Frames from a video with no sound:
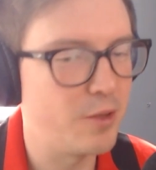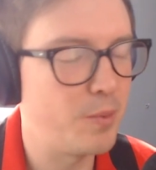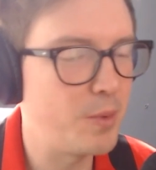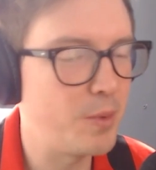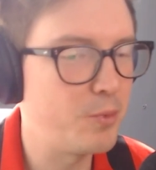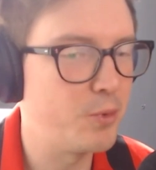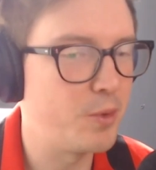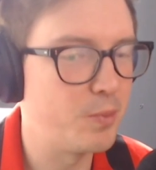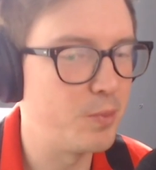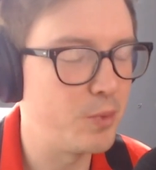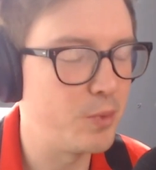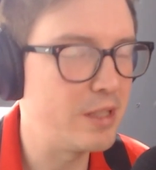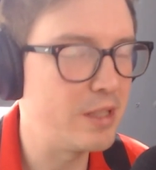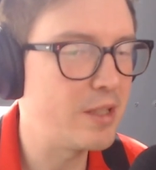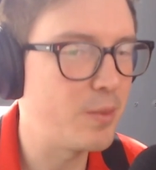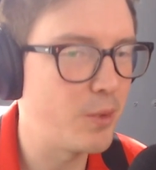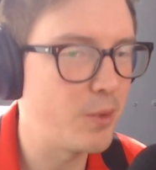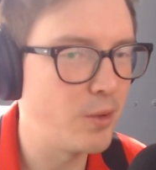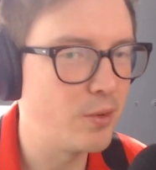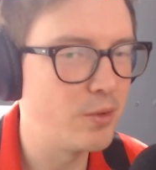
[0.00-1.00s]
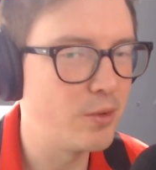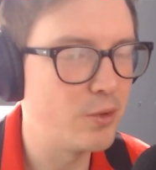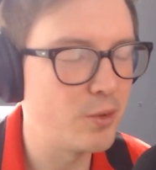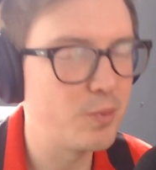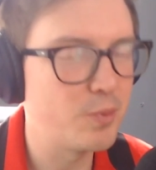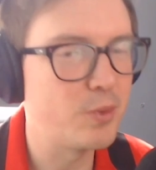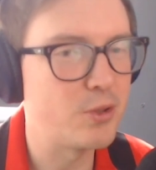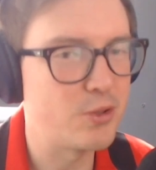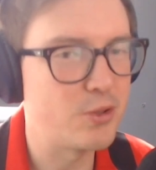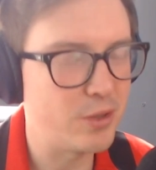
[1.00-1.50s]
Now, people complained about
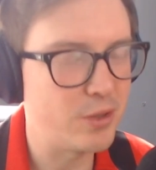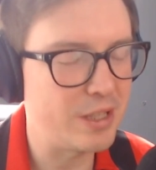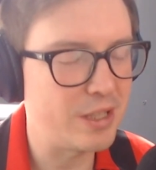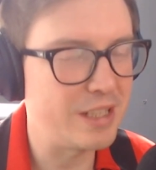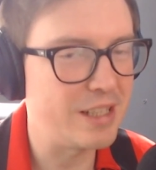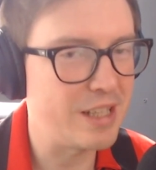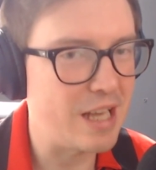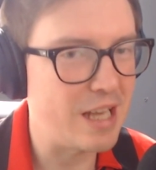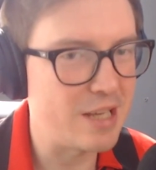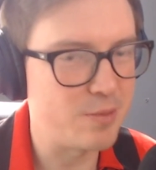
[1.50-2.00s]
youth players not getting